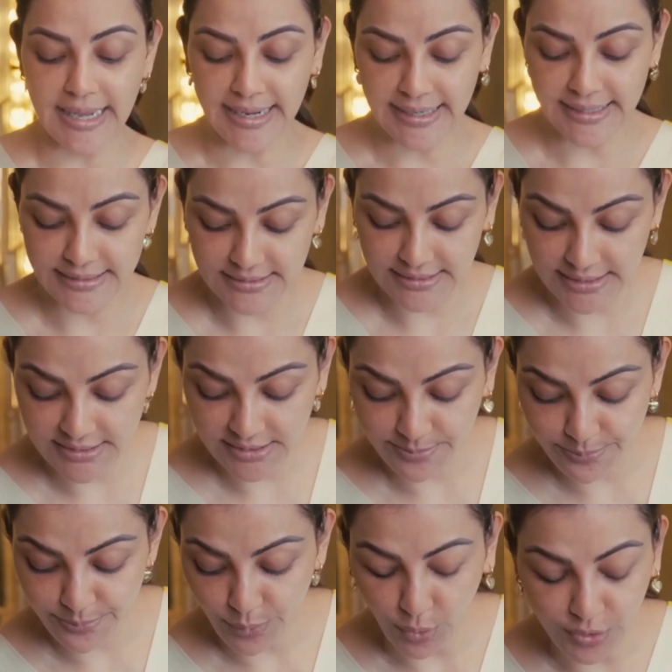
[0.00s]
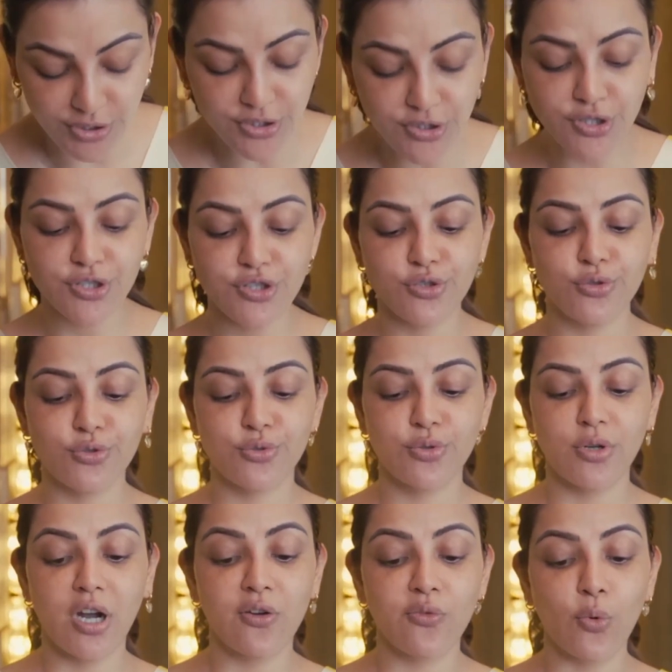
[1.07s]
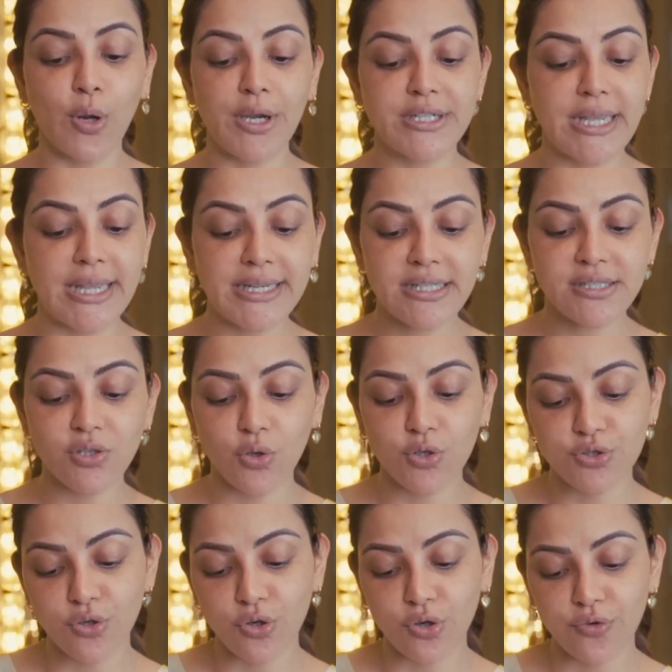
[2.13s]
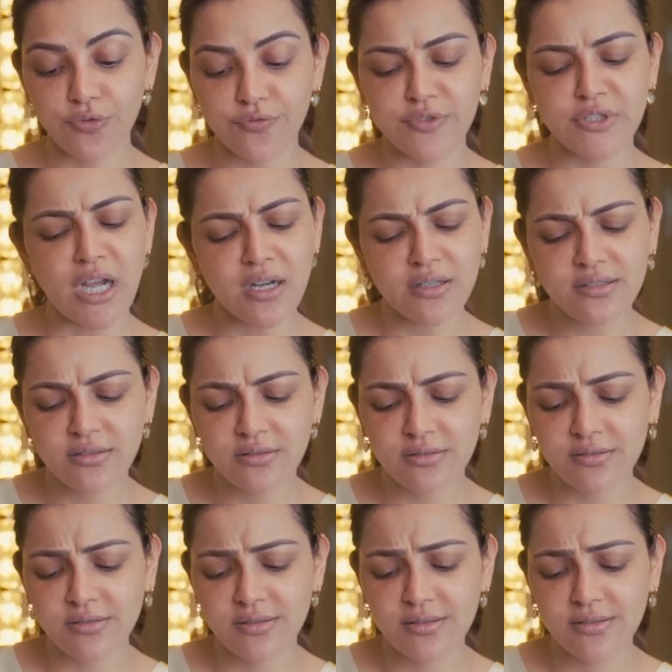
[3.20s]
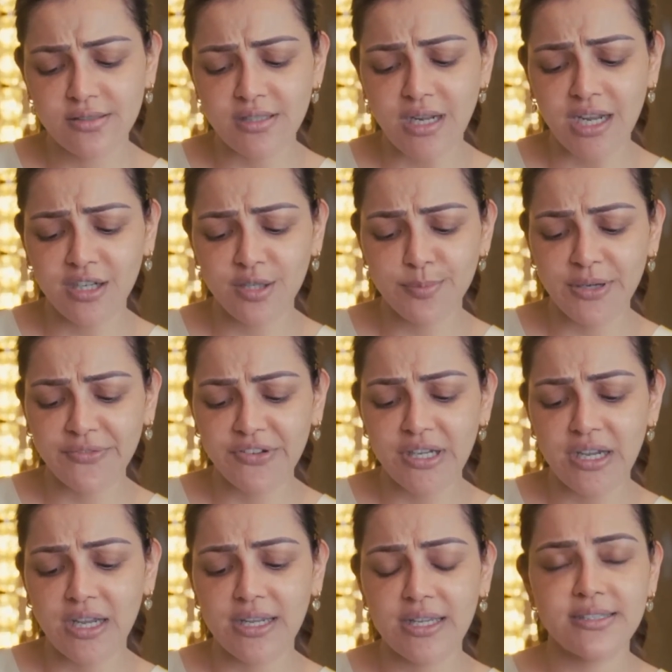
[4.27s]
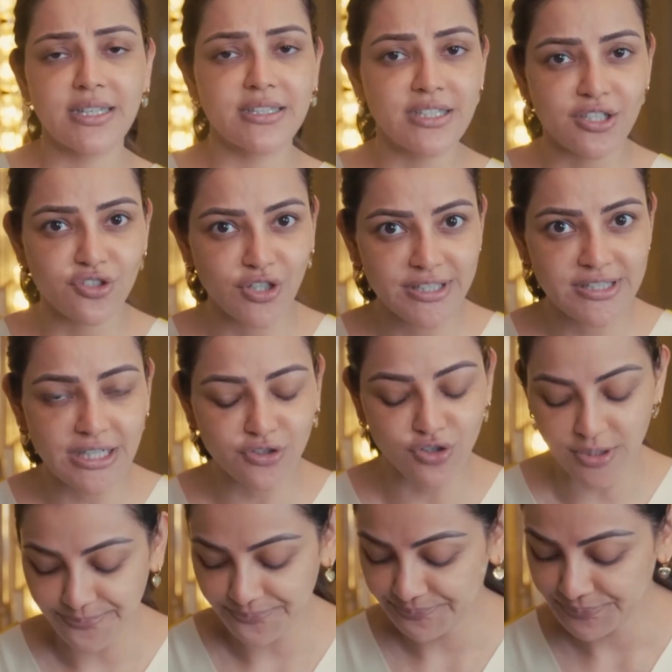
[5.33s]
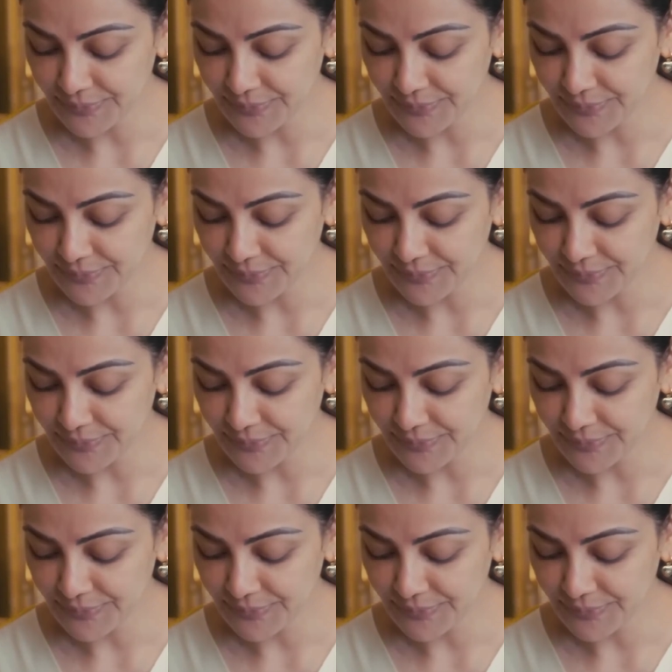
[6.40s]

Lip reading: and it's important to avoid any sort of dark circles, tired puffy eyes, etc, etc.